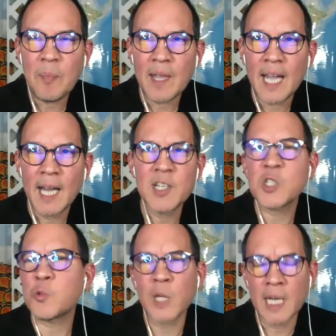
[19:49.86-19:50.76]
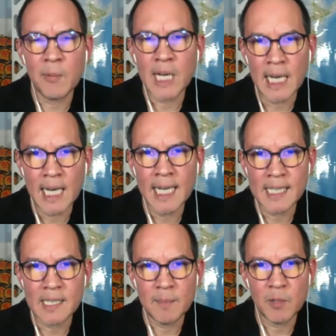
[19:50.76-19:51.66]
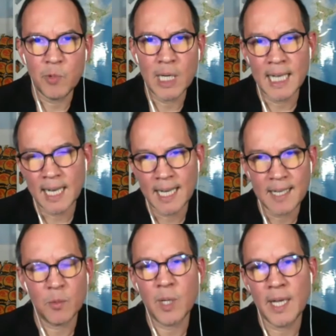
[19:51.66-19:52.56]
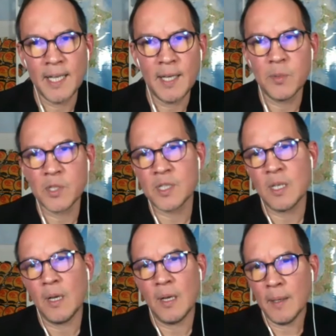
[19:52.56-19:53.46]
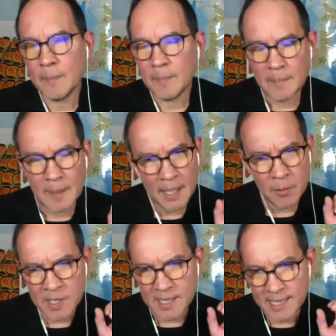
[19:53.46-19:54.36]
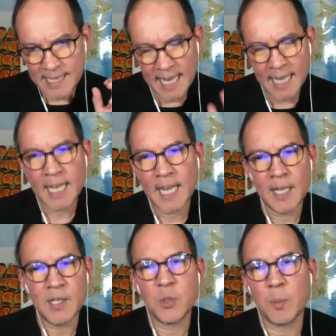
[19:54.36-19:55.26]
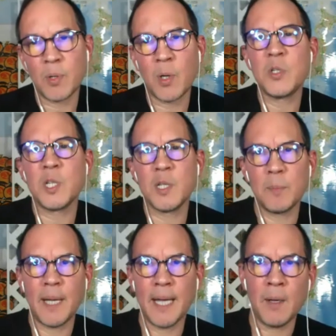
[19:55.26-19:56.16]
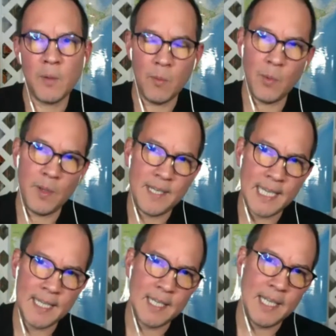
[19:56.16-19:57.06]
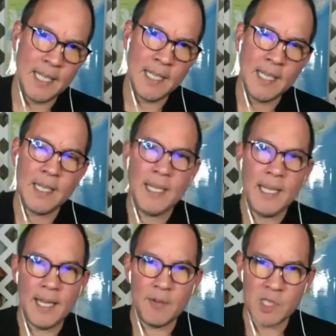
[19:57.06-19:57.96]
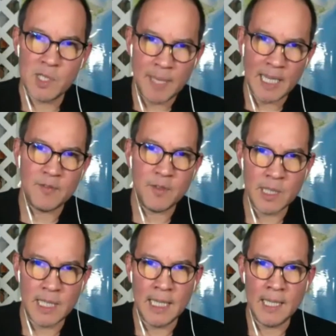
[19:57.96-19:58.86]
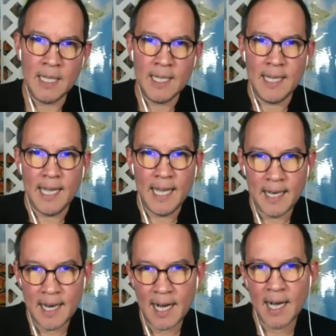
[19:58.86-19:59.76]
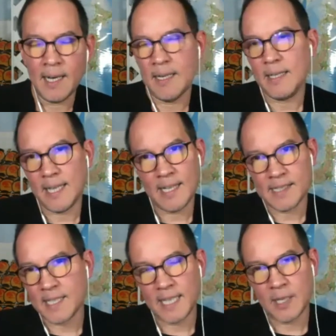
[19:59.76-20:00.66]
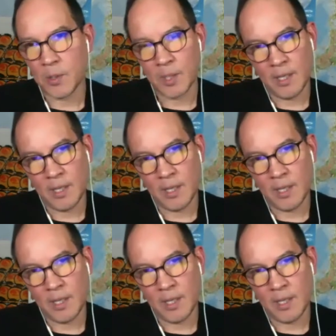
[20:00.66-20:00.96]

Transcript: and just really, really liked him, and really liked the way he was dedicated to approaching Japan with dignity and respectfully, and not, as I said earlier,